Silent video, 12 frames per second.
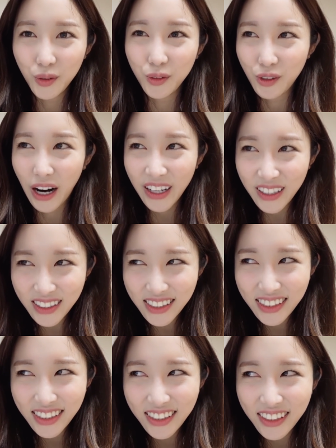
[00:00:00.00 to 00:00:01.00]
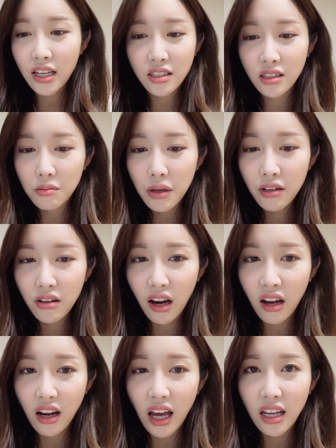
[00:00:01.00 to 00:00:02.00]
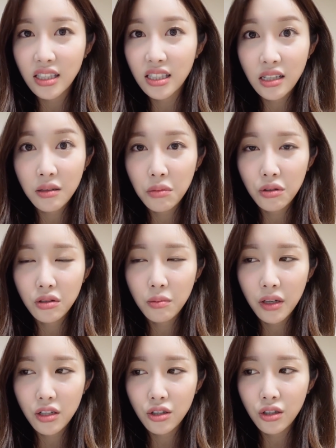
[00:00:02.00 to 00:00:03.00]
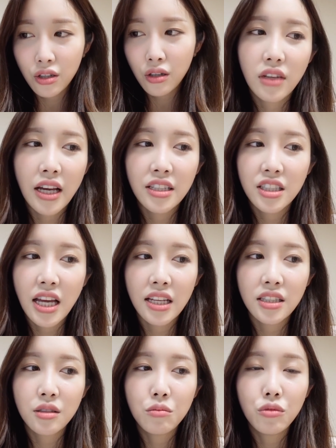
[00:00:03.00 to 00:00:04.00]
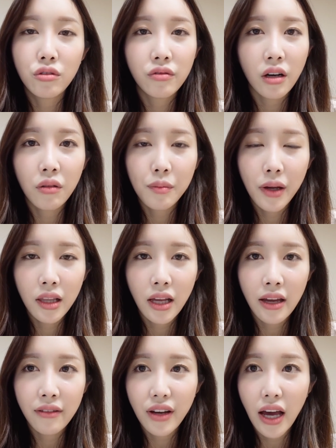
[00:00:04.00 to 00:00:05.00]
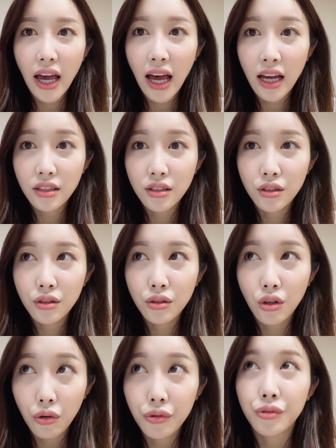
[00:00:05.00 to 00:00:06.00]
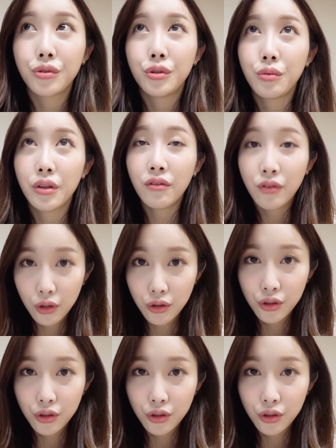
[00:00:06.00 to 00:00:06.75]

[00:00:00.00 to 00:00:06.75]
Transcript: right? I stood my ground. I didn't post a picture. I just had to move on with my life. I had to go through with the photo